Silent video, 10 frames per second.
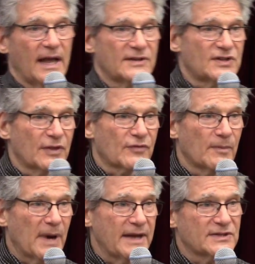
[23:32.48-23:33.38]

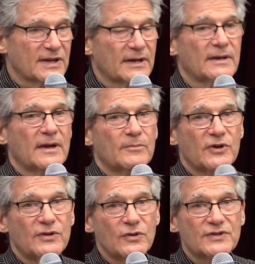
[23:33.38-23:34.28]
Azithromycin
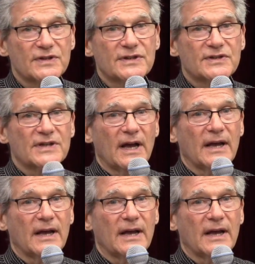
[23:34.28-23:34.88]
produces